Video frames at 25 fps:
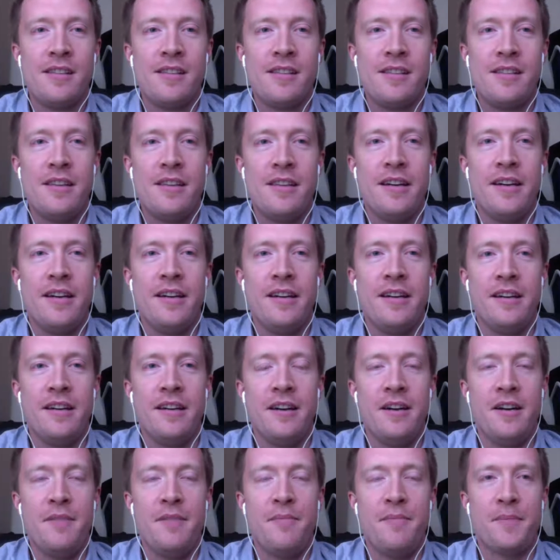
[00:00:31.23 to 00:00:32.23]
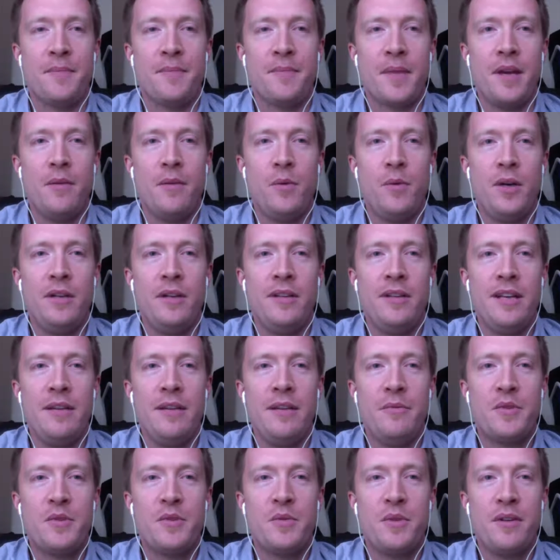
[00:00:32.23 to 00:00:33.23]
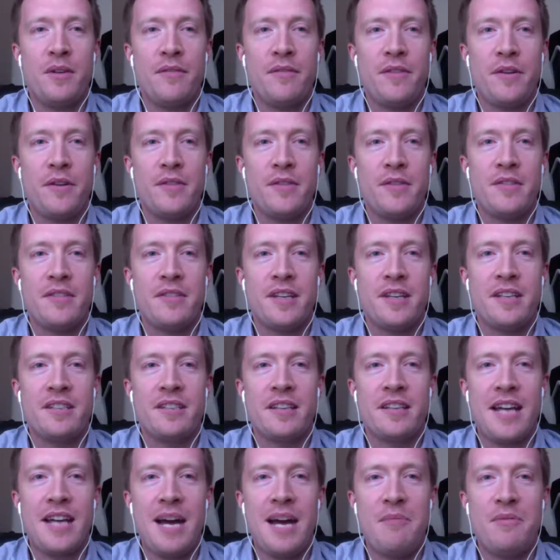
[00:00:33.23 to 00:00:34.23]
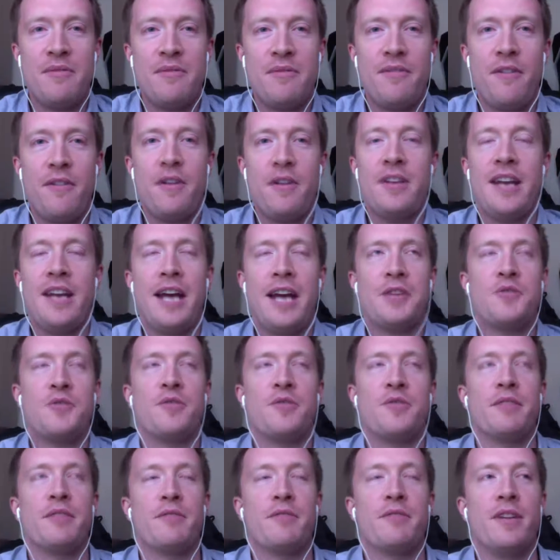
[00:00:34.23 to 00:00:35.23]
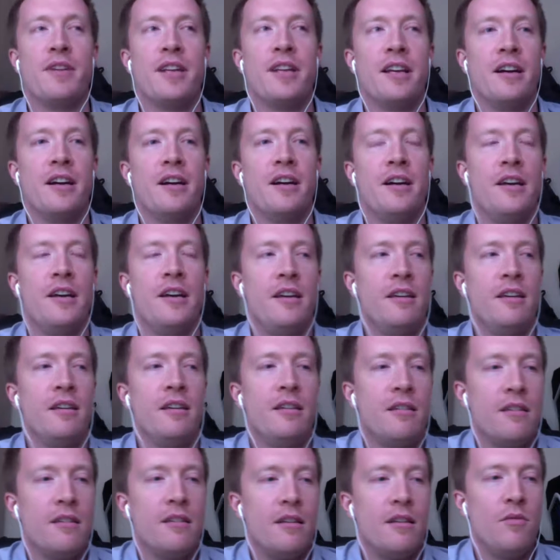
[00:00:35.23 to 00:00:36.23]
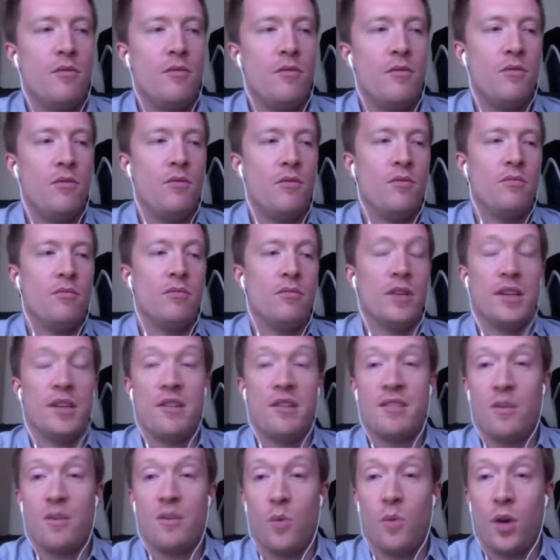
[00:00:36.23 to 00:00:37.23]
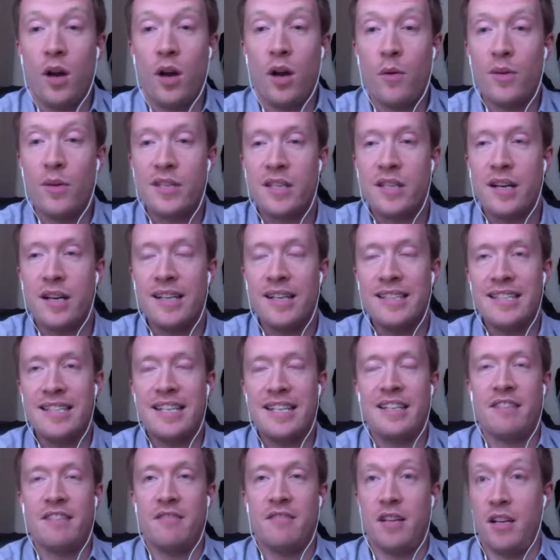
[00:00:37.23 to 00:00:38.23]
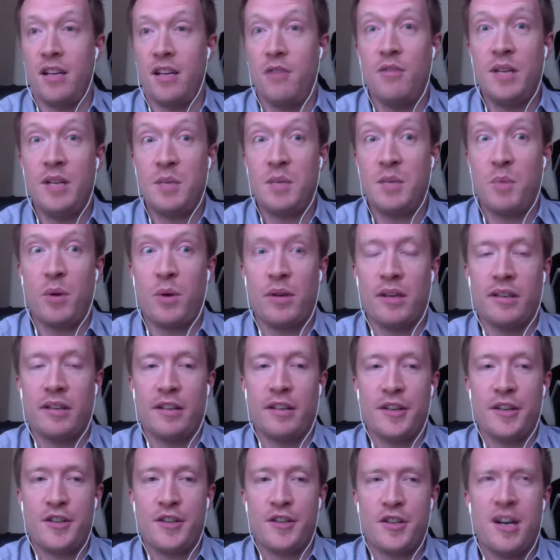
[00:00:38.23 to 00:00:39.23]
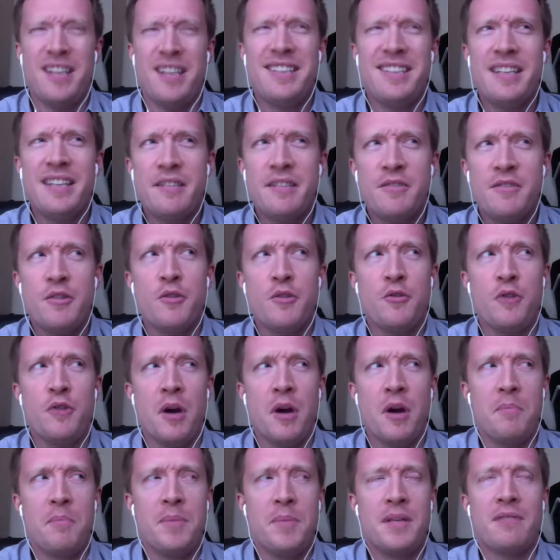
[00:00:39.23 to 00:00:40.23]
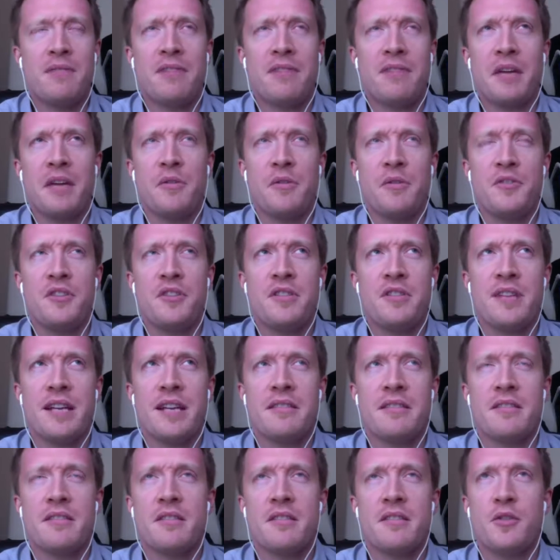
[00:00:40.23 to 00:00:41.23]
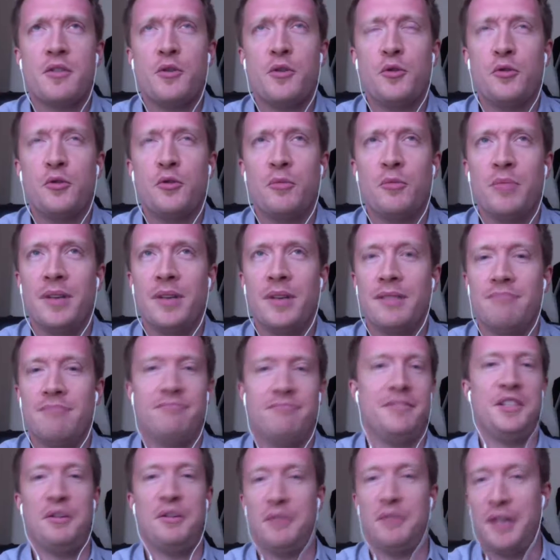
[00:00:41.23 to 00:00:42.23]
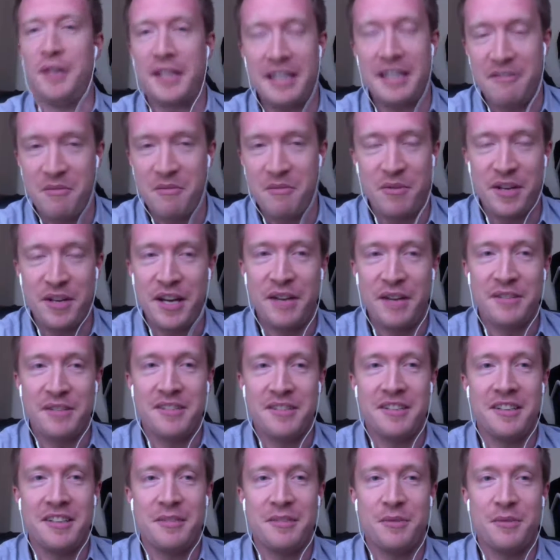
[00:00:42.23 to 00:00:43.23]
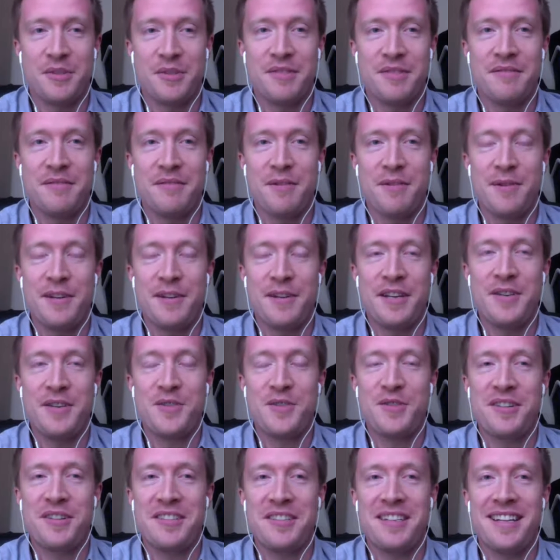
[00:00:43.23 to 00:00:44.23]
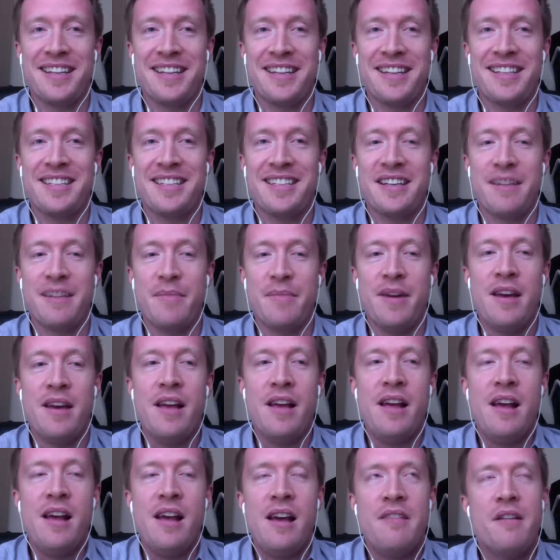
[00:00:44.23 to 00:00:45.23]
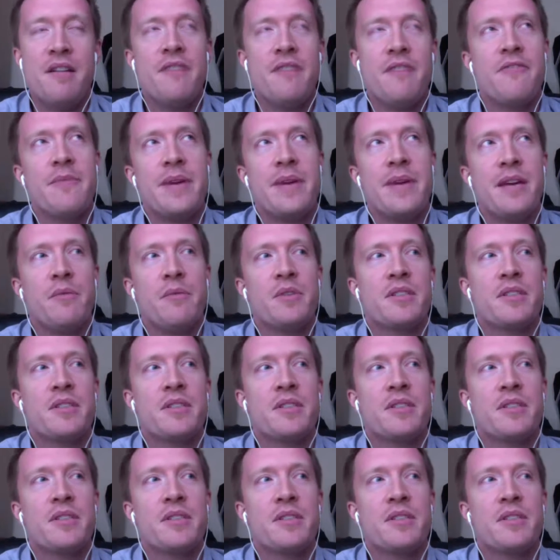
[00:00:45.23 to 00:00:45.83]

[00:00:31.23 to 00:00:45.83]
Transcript: Yeah, well, it was one of those things that happened very naturally, really. Like you said, when I was 19, I only spoke English. I did do a bit of languages at school, but, like everybody else, I wasn't very interested at the time. Now, for me,